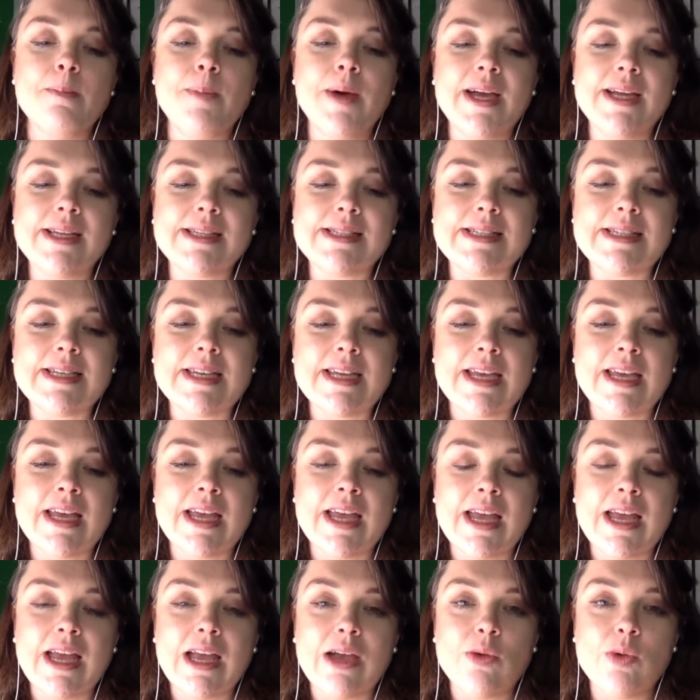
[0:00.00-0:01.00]
But
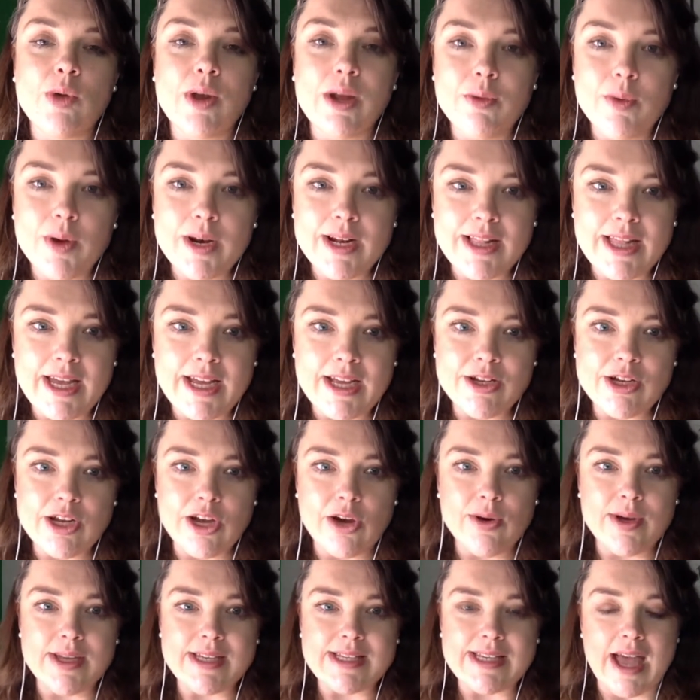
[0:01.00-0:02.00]
what I want to let you
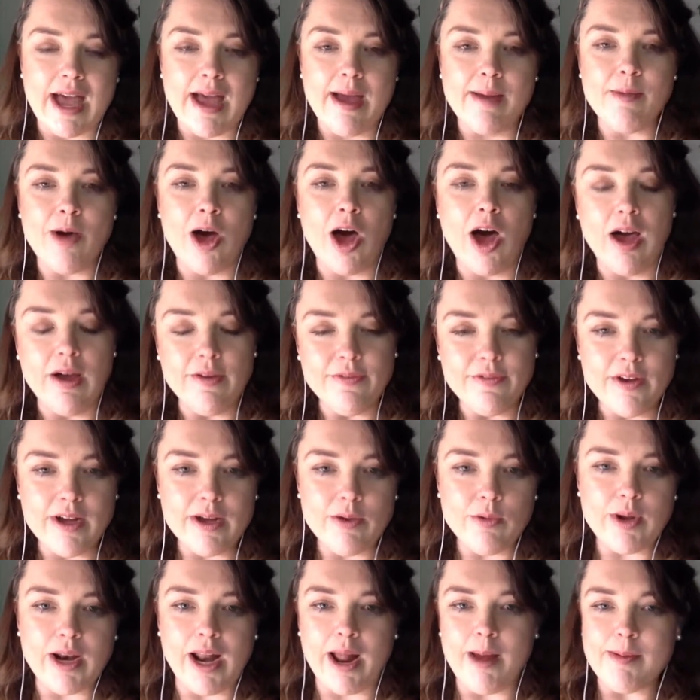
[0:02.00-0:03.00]
know is I'm
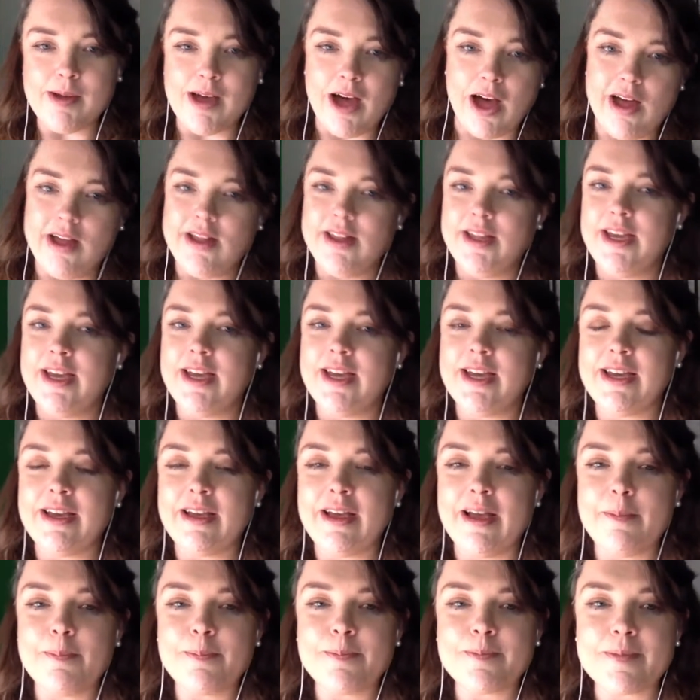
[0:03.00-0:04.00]
offering what I'm
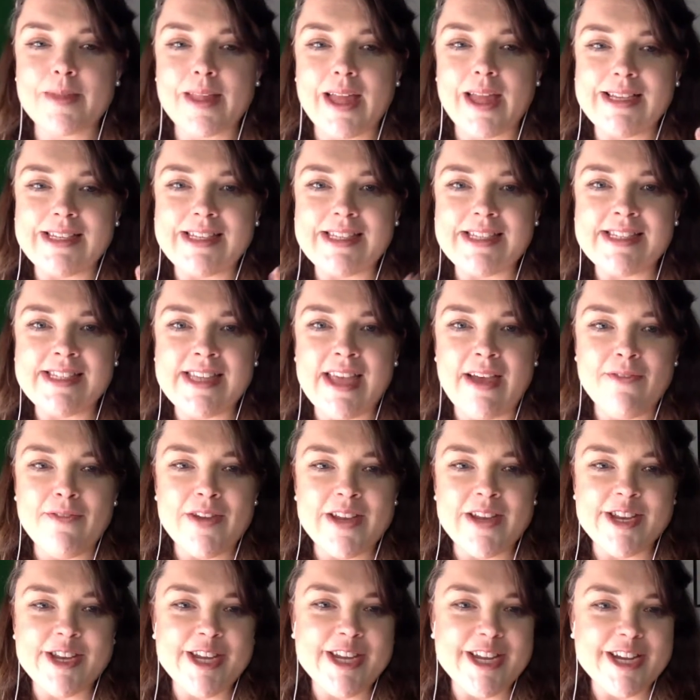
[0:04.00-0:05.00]
calling
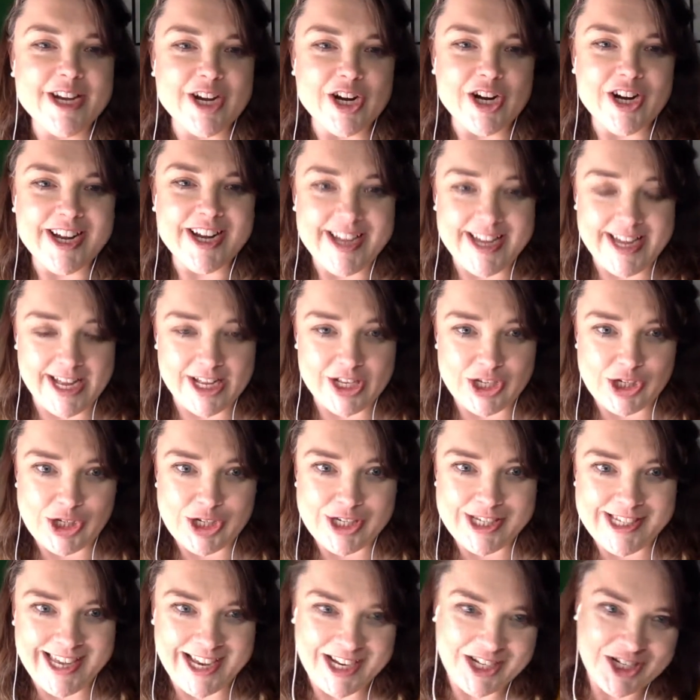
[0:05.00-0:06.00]
7-year
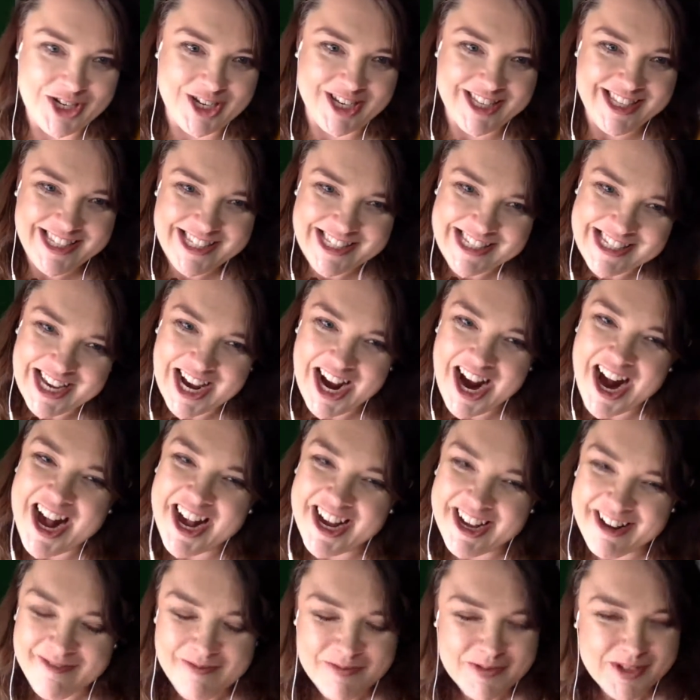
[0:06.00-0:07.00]
itch sessions,
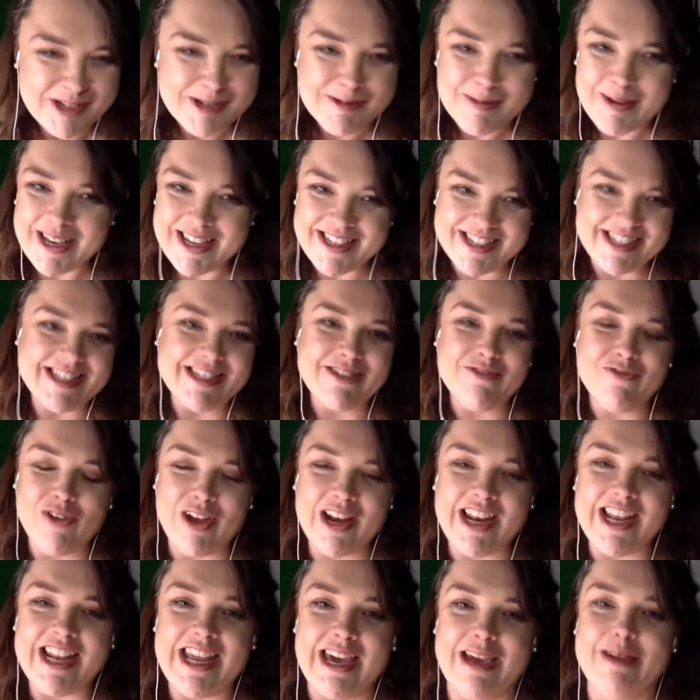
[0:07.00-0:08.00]
just because it's a
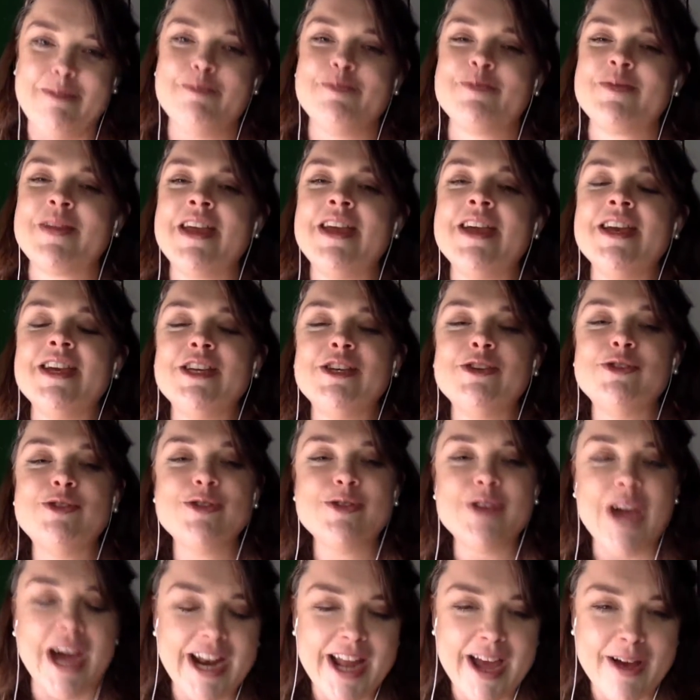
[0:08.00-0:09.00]
funny name. You
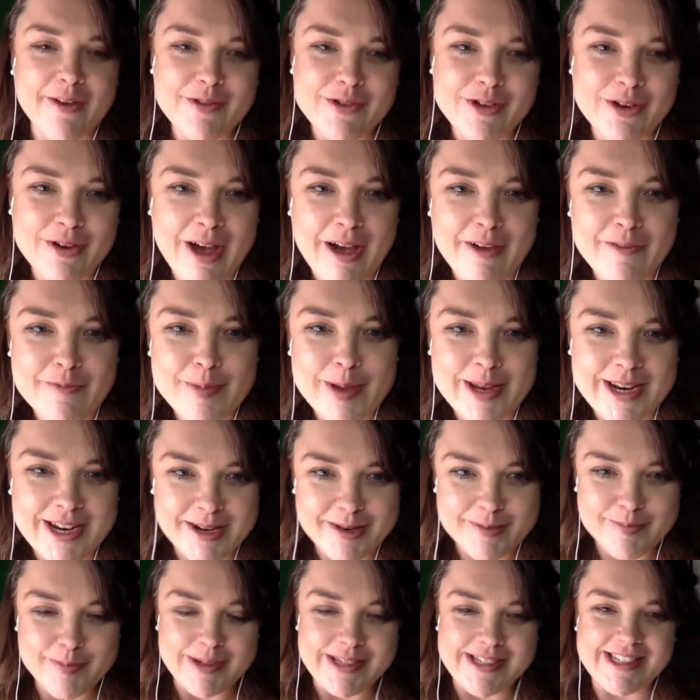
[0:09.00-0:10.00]
do not have to have been
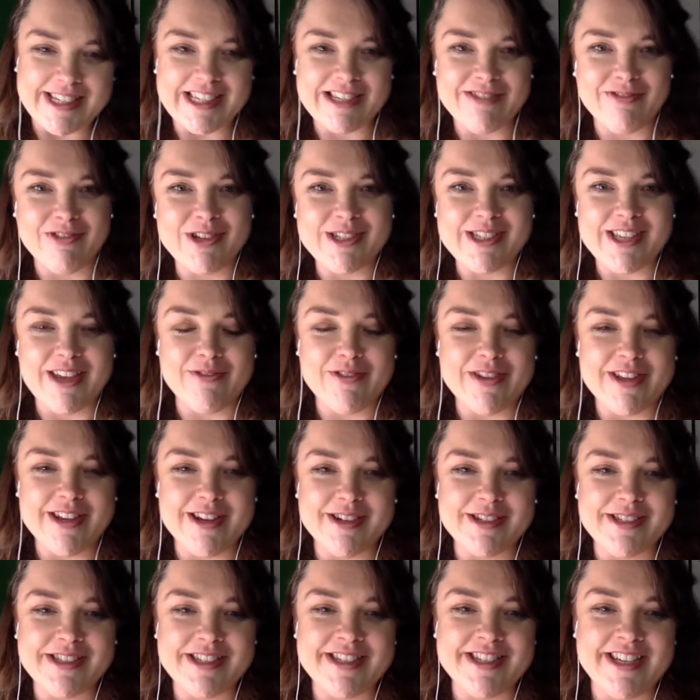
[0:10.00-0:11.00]
in business for 7
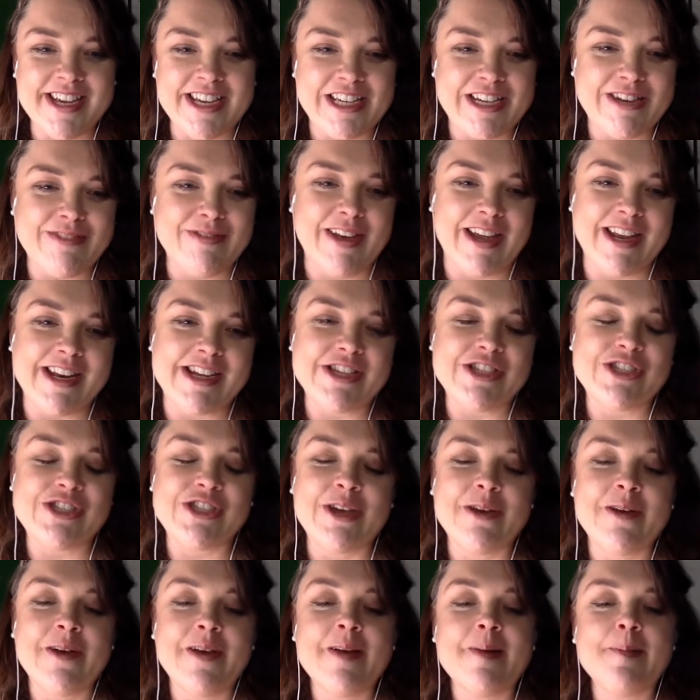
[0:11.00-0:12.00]
years to take
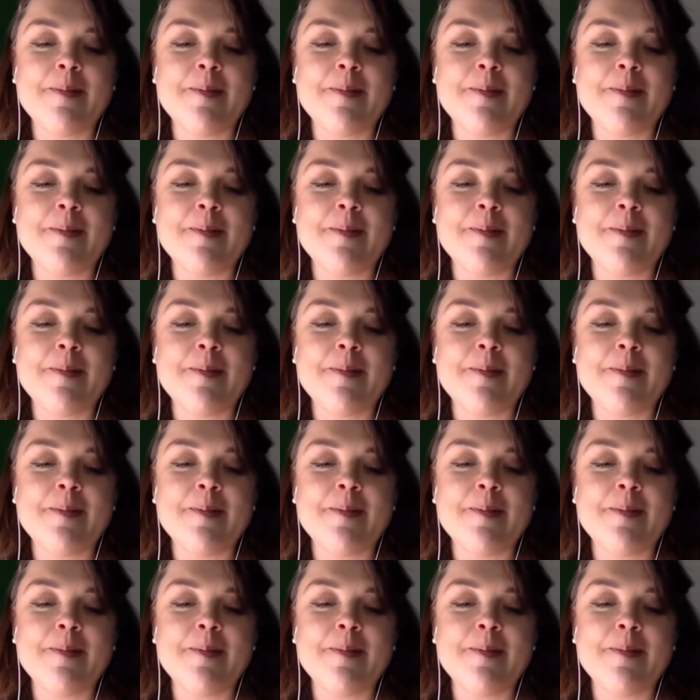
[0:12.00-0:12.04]
advantage.